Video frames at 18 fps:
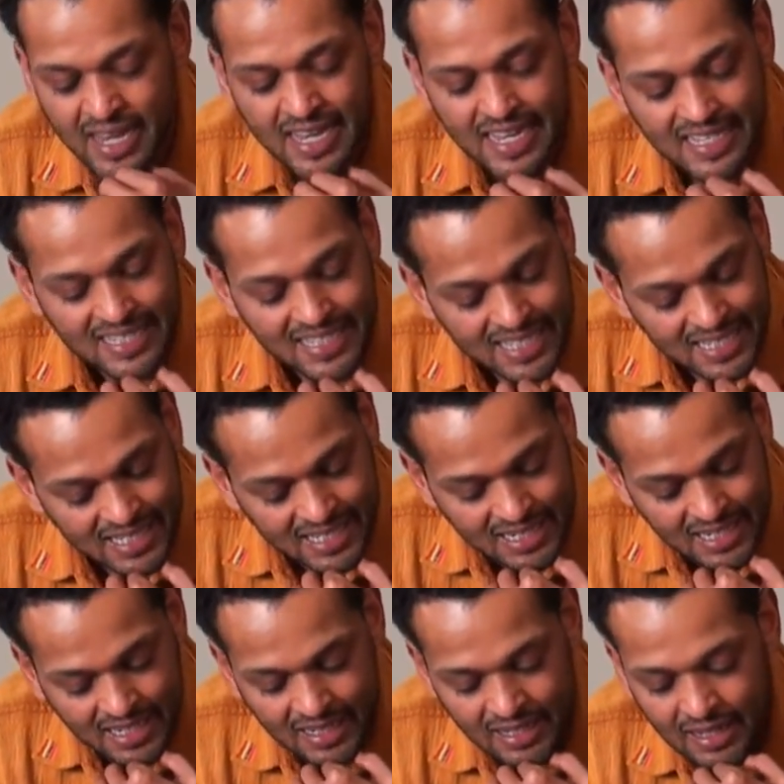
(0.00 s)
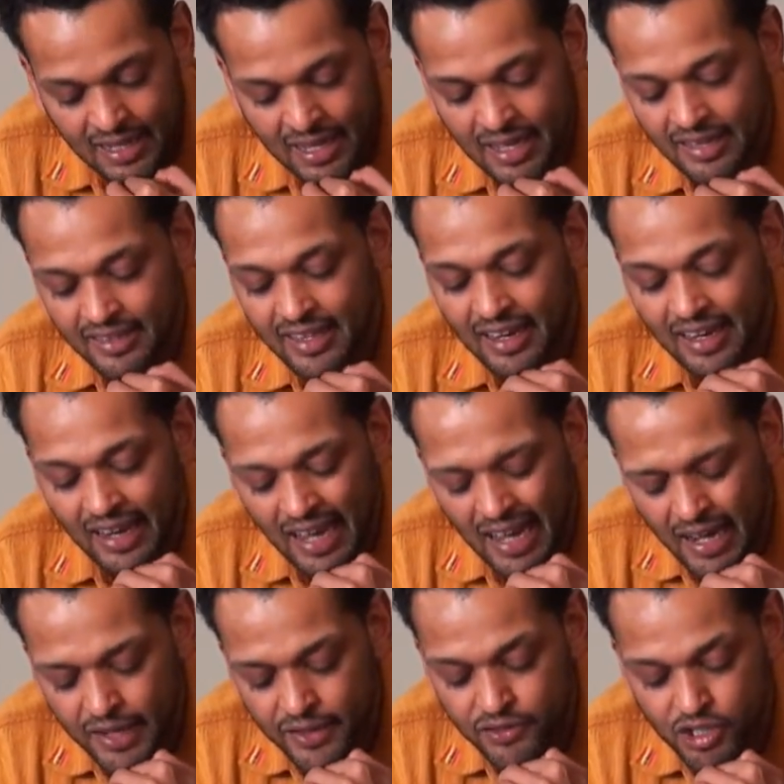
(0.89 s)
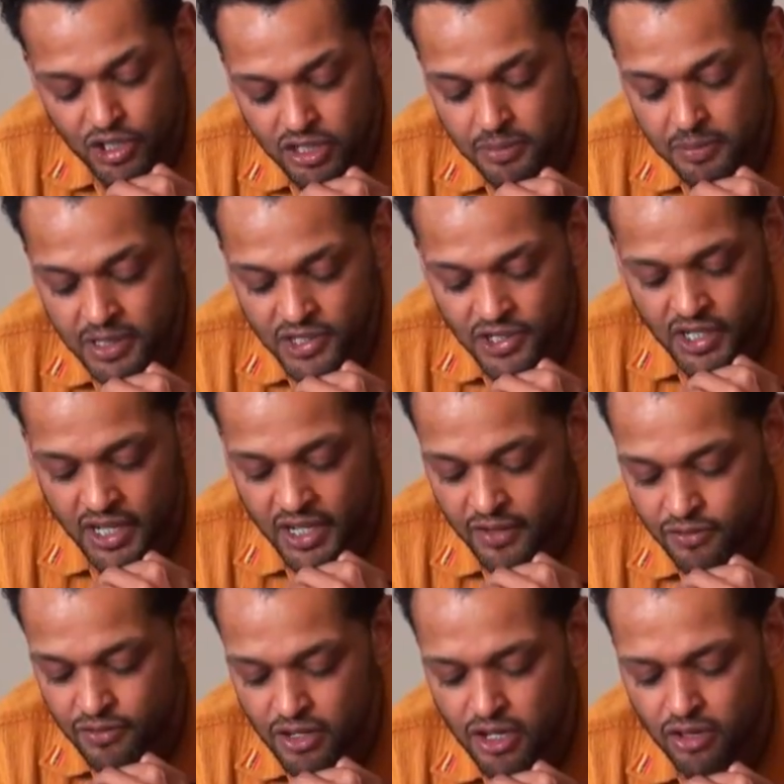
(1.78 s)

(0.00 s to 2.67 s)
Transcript: insisting that lives could be saved